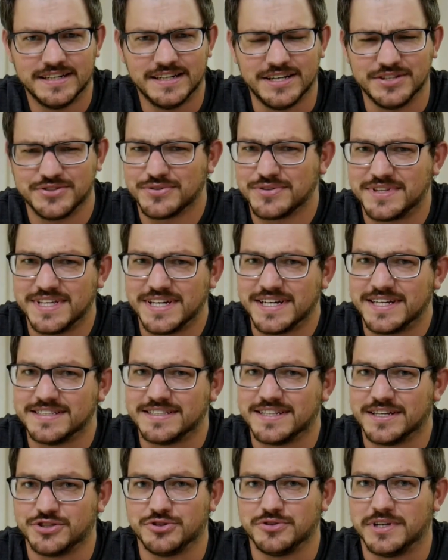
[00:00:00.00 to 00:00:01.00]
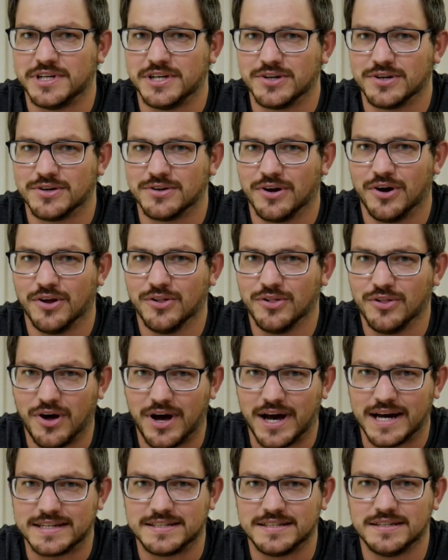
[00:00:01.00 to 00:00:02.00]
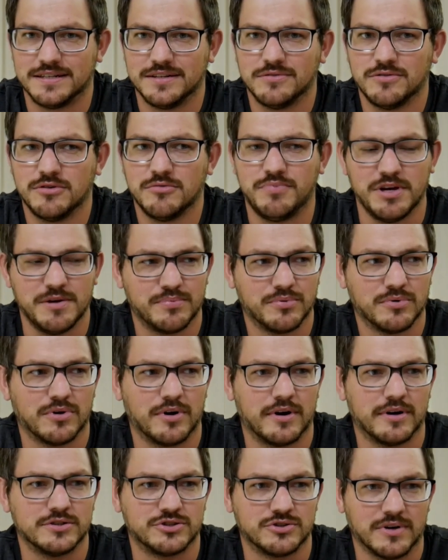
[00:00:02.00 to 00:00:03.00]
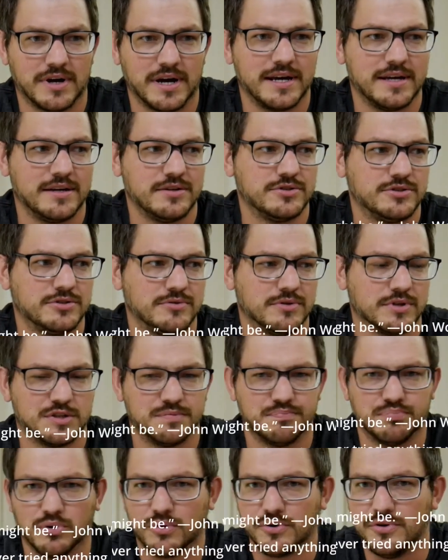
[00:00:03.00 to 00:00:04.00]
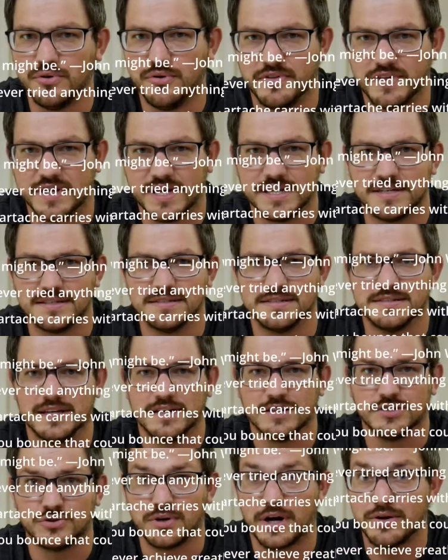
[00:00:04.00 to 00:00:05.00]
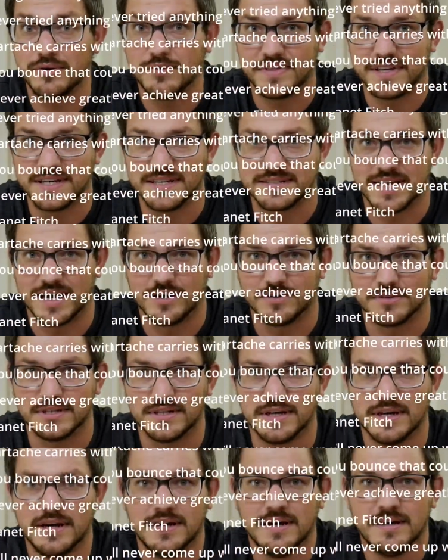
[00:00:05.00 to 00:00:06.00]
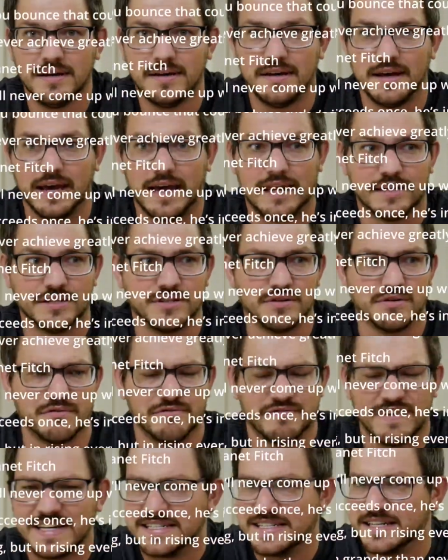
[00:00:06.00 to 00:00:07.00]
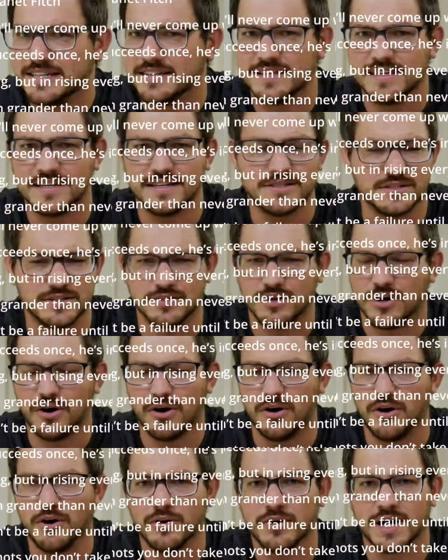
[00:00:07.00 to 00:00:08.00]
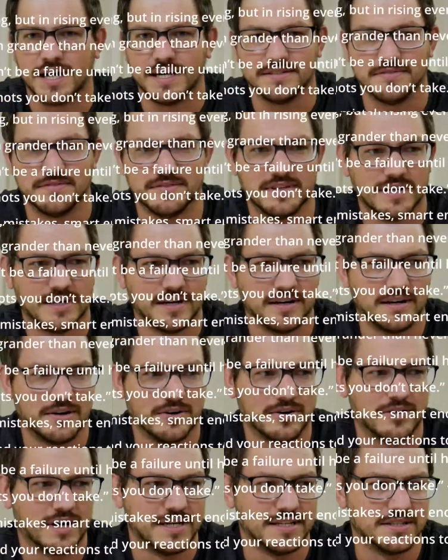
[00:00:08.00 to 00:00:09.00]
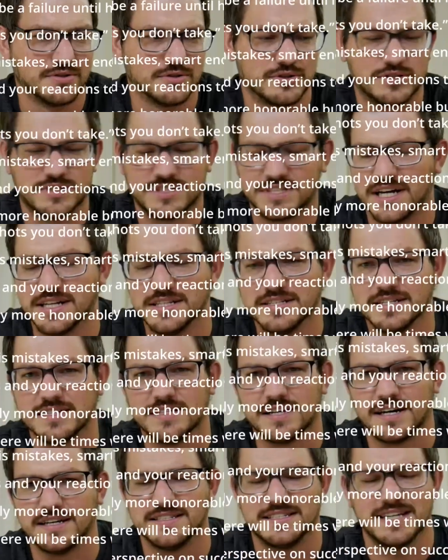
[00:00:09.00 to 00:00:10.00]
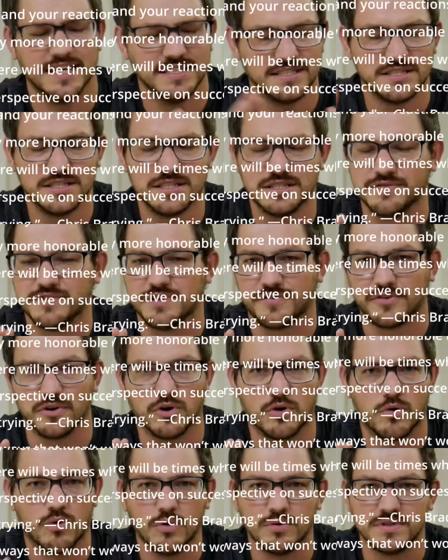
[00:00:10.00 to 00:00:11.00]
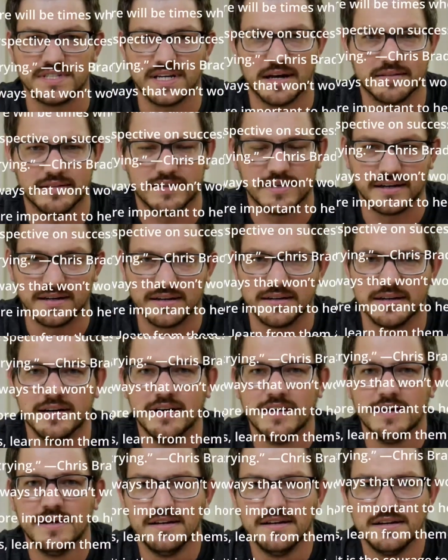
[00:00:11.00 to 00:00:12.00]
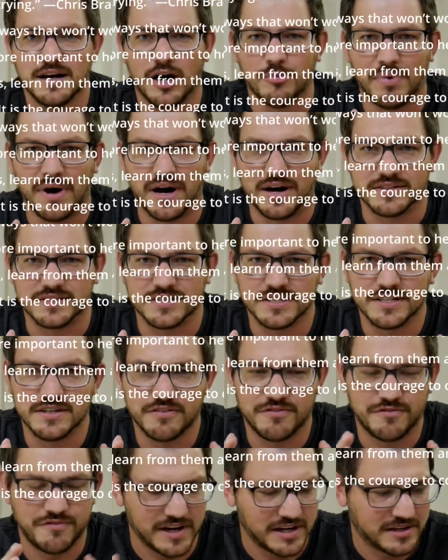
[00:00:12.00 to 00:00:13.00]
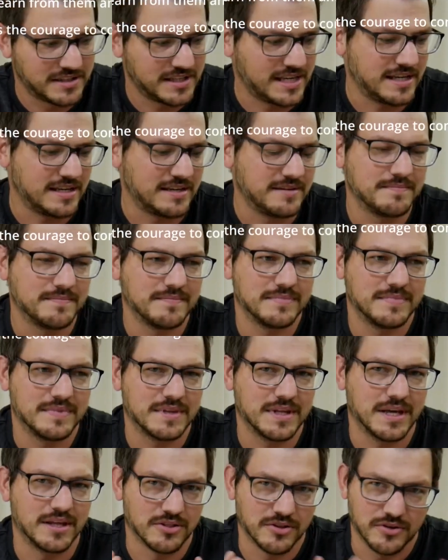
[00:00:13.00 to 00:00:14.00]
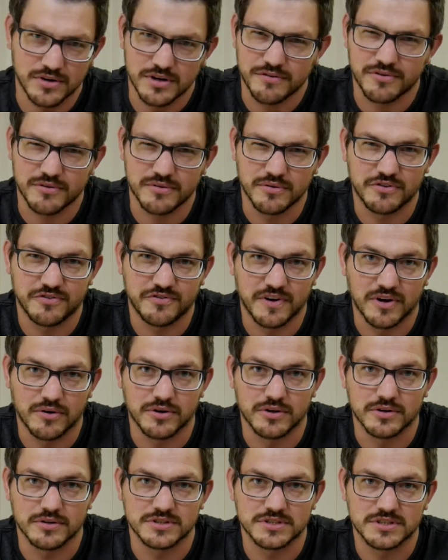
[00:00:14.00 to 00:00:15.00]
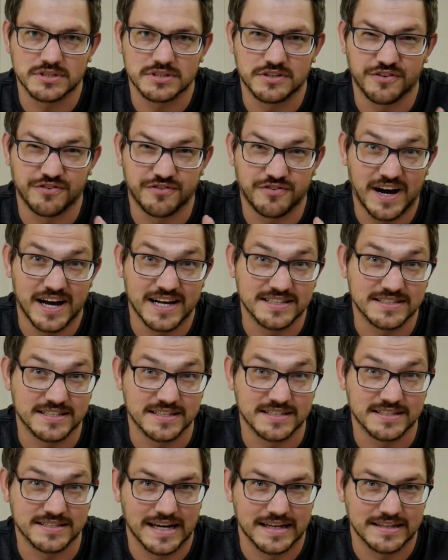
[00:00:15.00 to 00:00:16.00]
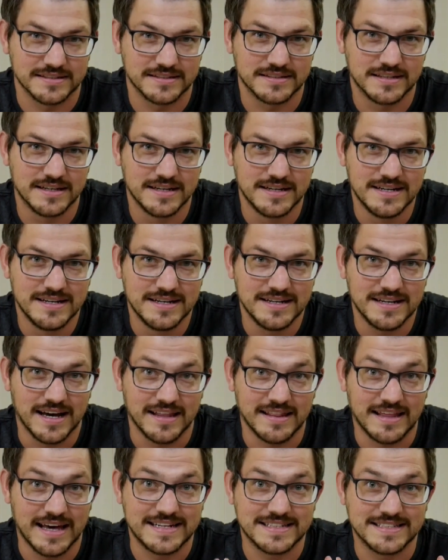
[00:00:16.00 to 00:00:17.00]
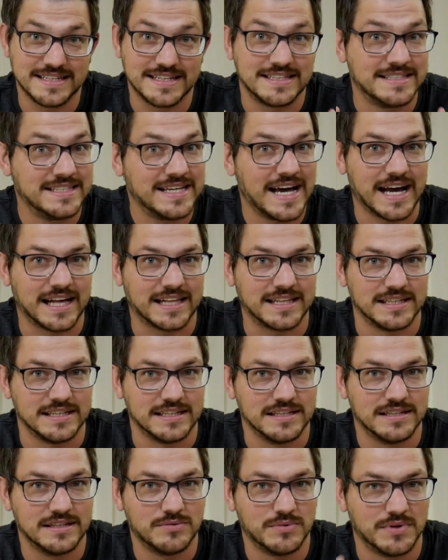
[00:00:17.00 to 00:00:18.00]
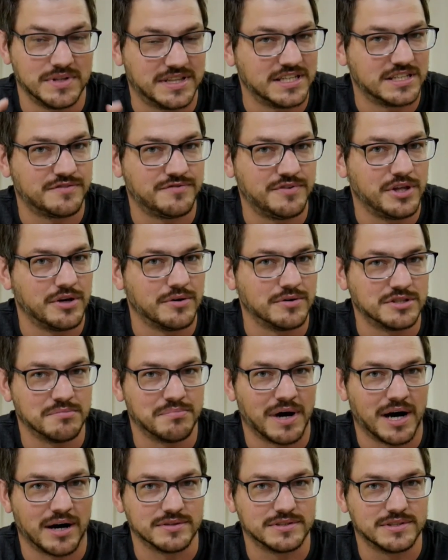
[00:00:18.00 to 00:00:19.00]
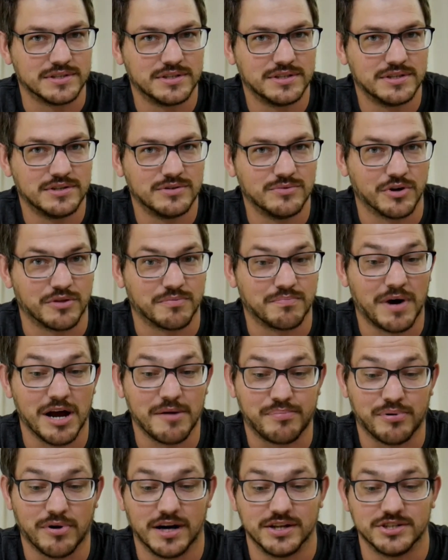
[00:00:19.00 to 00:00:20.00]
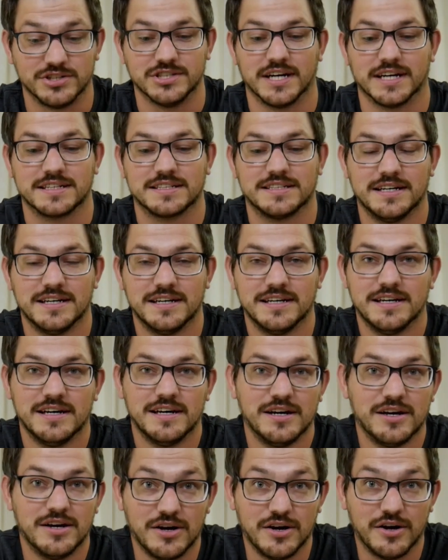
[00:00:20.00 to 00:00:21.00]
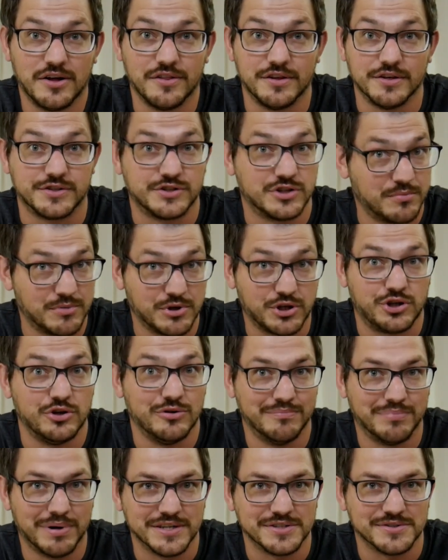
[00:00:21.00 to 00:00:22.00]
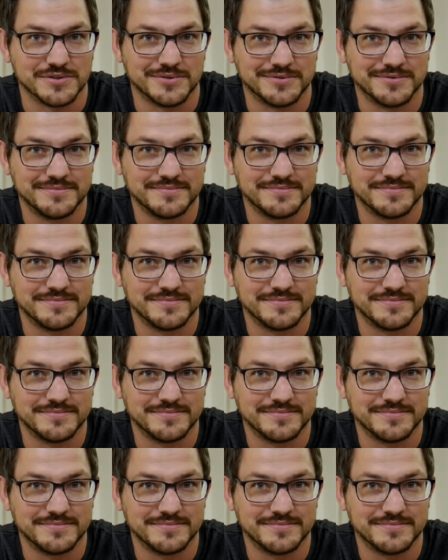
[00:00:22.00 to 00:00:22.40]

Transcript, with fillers: These are things that you hear a lot when people are trying to explore new things and try new things out. And as they're inventing things and all kinds of uh, all kinds, there's tons and tons, dozens of different quotes out there about failing and learning from those failures to find success. And that is exactly what this video is about with my project, the Soma Cube Puzzle.